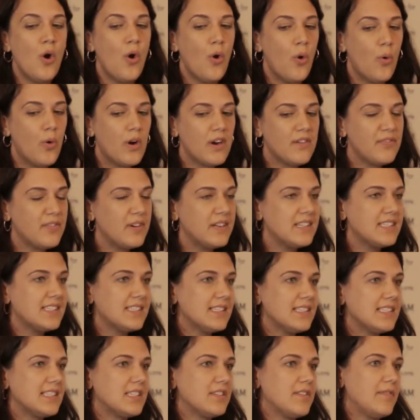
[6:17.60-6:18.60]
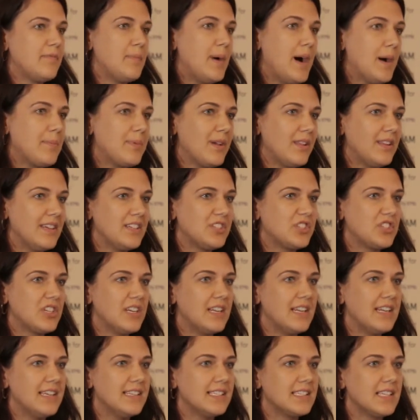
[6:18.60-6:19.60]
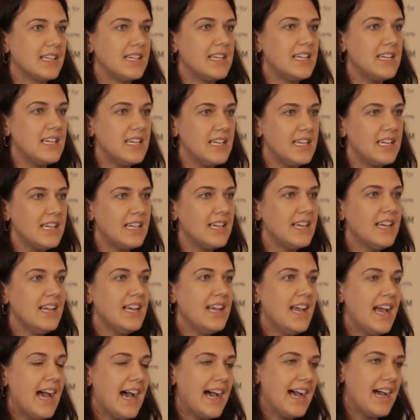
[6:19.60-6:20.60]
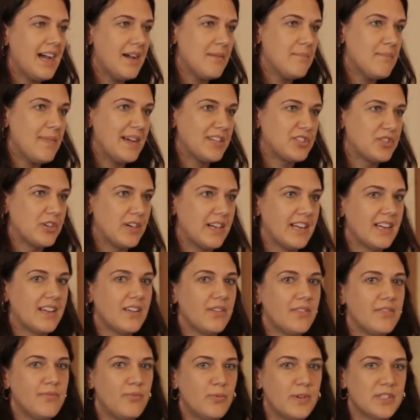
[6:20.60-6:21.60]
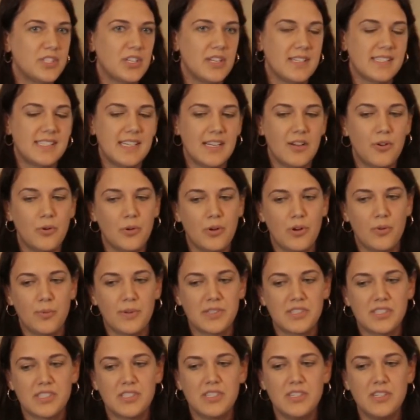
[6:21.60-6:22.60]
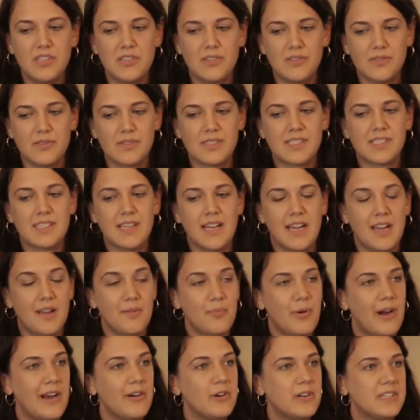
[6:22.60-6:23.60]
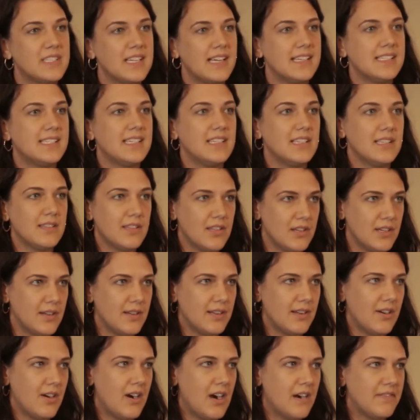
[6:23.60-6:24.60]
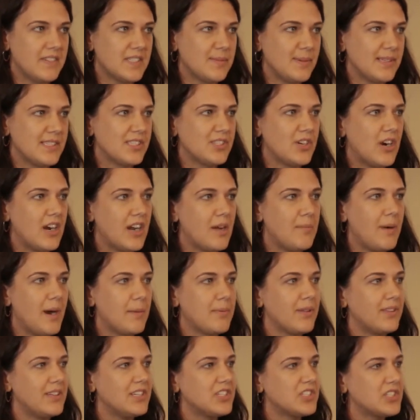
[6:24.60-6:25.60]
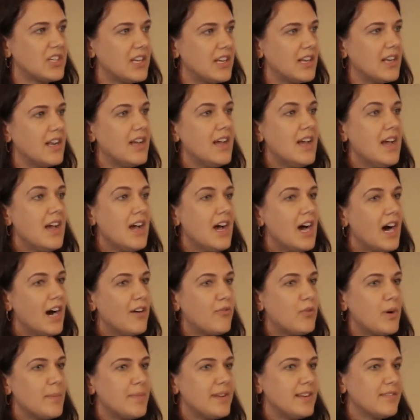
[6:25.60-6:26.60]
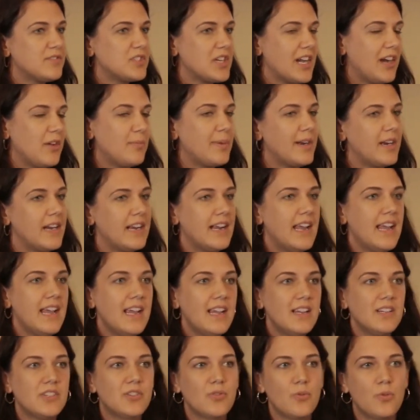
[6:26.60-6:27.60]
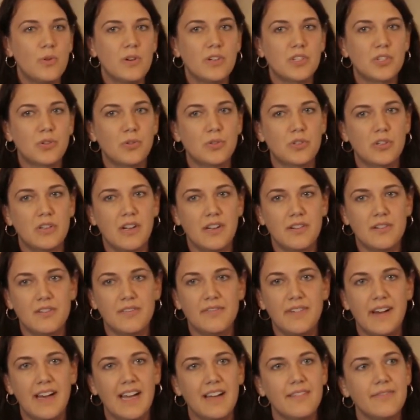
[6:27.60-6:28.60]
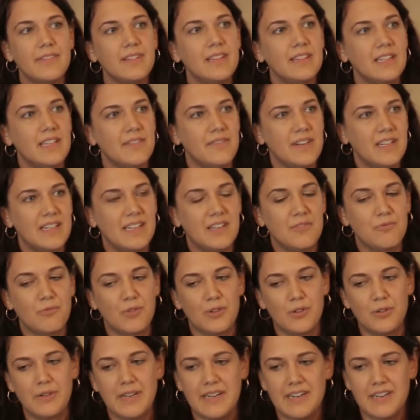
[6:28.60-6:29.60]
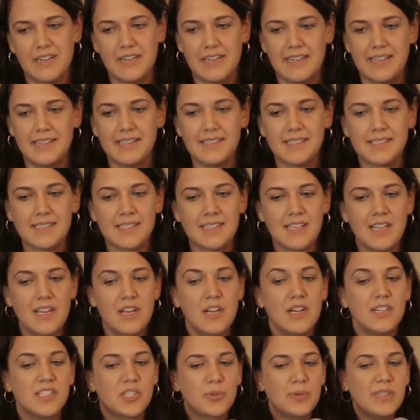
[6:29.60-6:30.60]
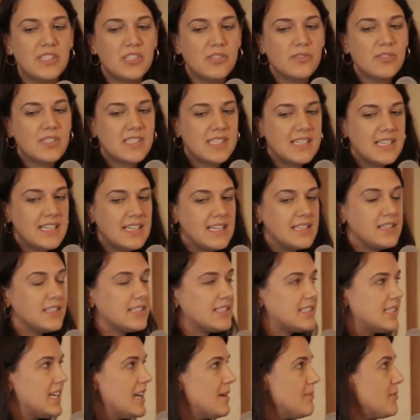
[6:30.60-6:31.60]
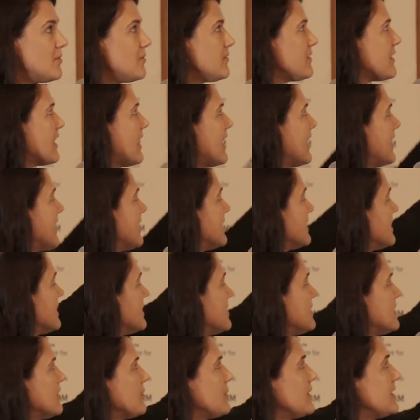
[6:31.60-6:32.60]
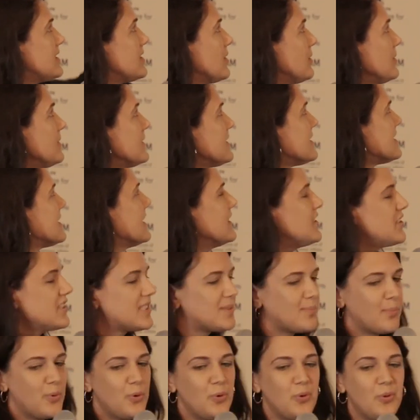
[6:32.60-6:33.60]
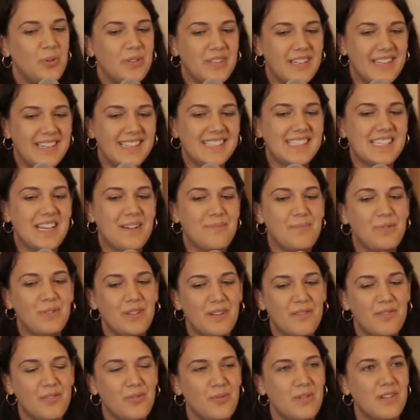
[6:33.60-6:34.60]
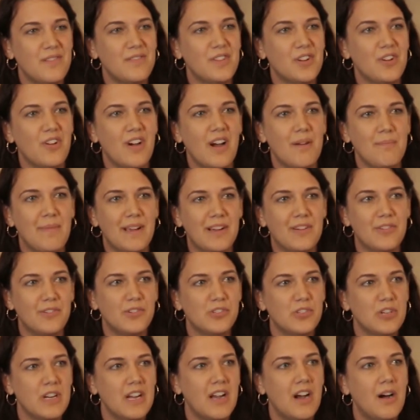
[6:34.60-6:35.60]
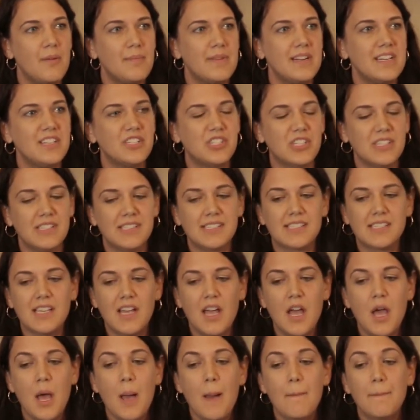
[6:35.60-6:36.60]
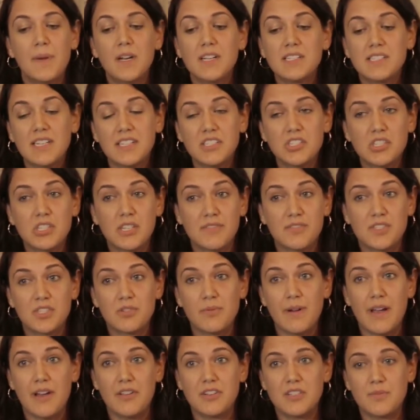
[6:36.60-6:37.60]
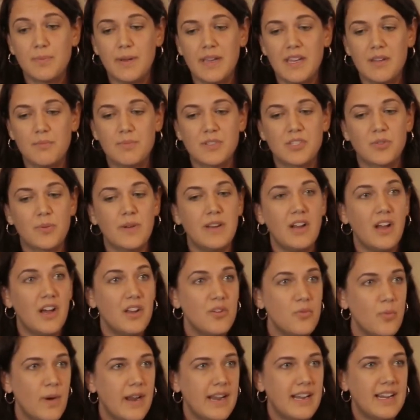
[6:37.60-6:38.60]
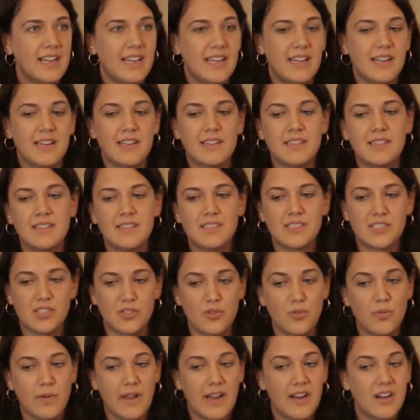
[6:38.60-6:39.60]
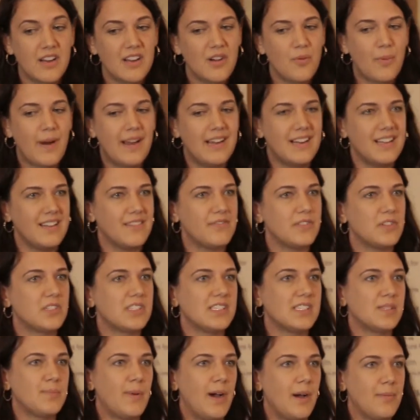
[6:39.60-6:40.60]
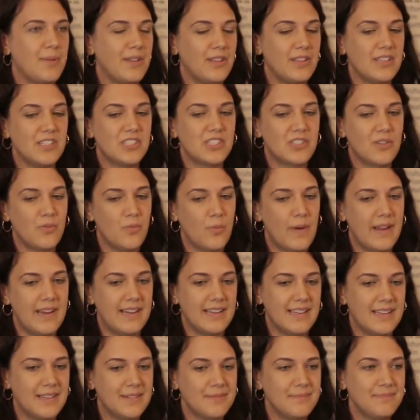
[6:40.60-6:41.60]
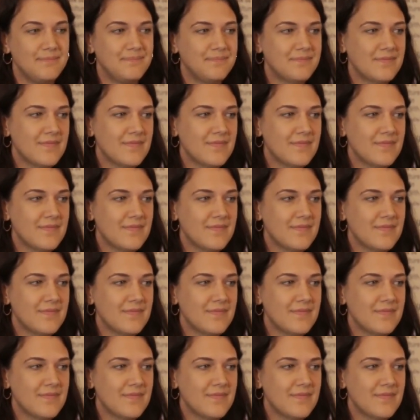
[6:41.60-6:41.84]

Or for instance, if population is a key metric which a stakeholder wants to use, prioritizing the Harvest Plus target population of women of childbearing age or children under 5 living in rural areas. So we do see in this table that the results, I just pulled an example of 3 of the crop micronutrient combinations, but it does shift around a bit between unweighted to area weighted versus population weighted.